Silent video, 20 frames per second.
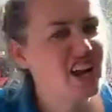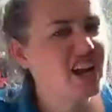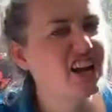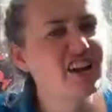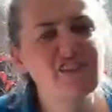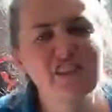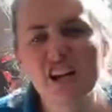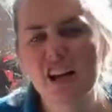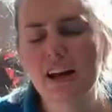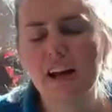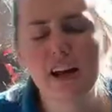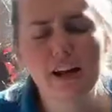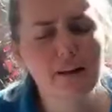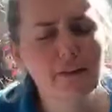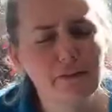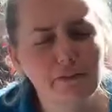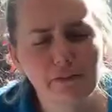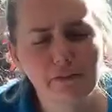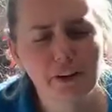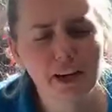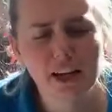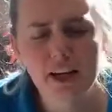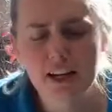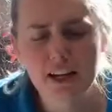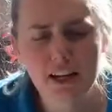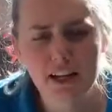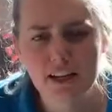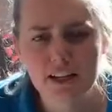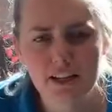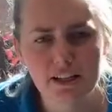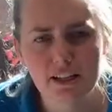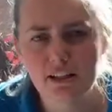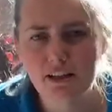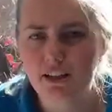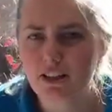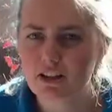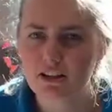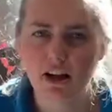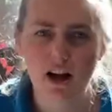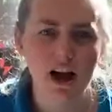even here, it is the
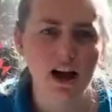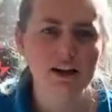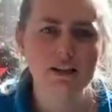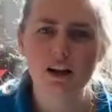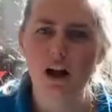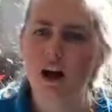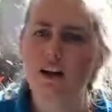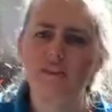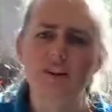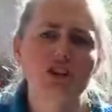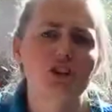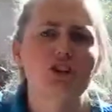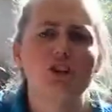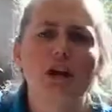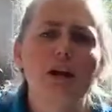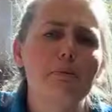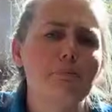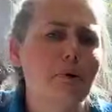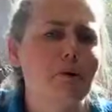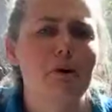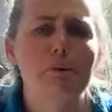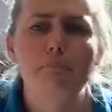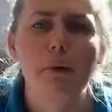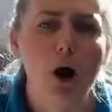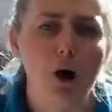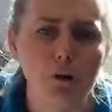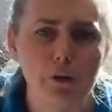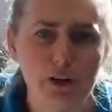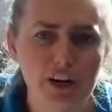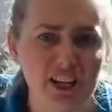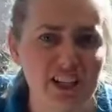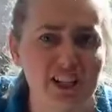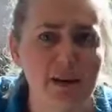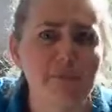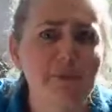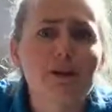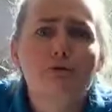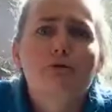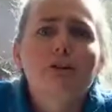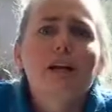size of a sheep or a pony.
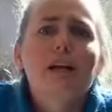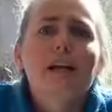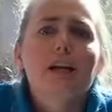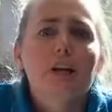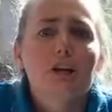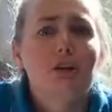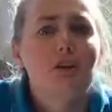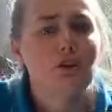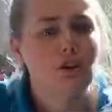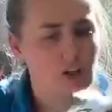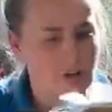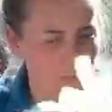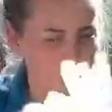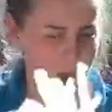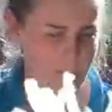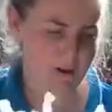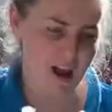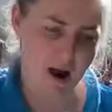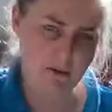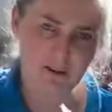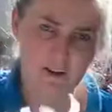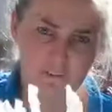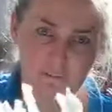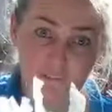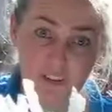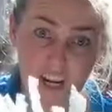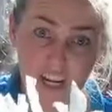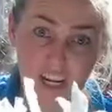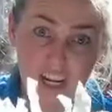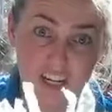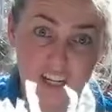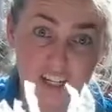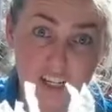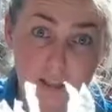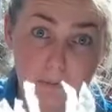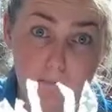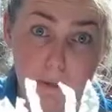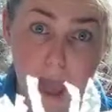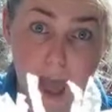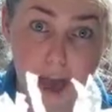Something really huge might be able to fit into
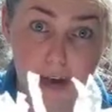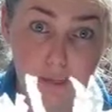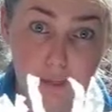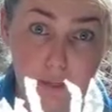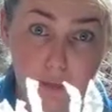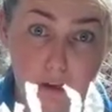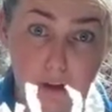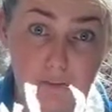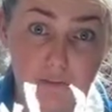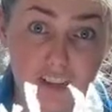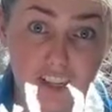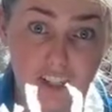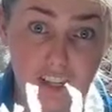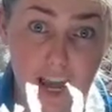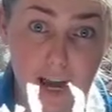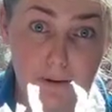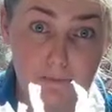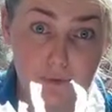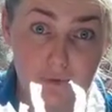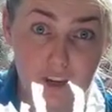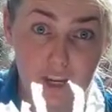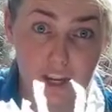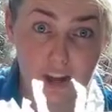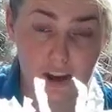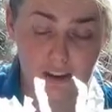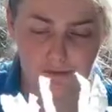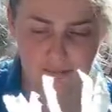the mouth of this animal here.